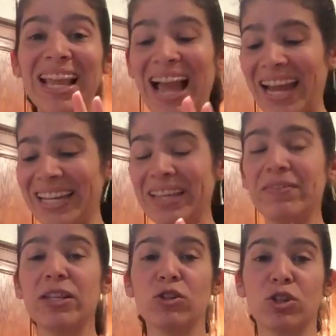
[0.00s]
I leave
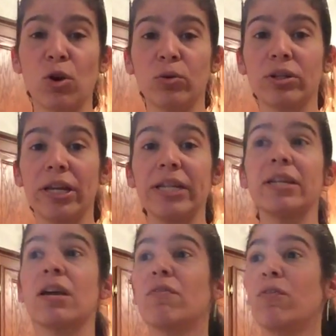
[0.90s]
it soaking
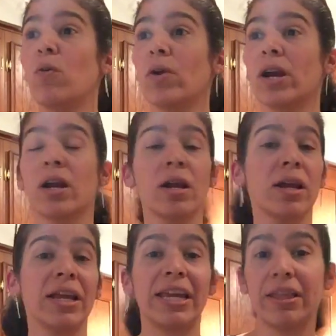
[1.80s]
for
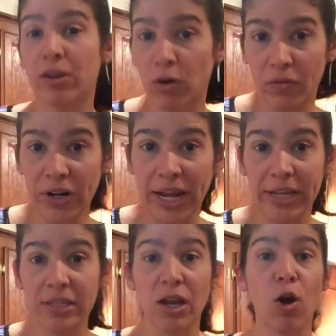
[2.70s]
either
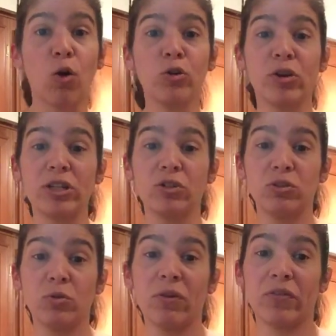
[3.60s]
overnight, or you can just
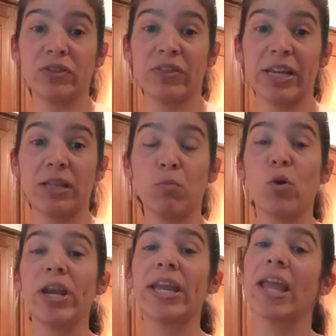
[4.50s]
do it first thing in the
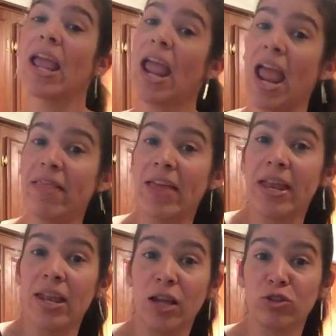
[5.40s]
morning and
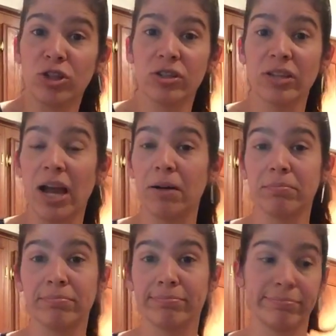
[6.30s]
then just
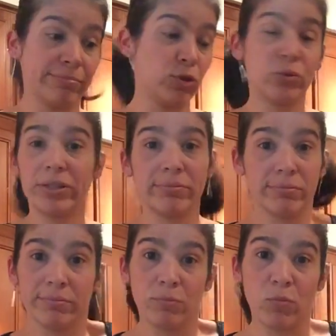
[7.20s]
do it
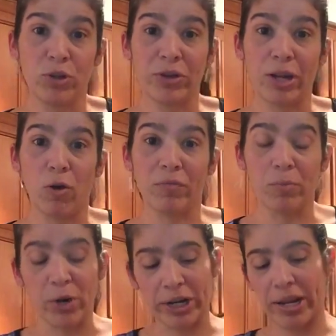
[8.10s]
when you get home from
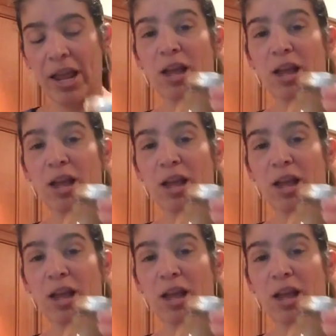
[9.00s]
work.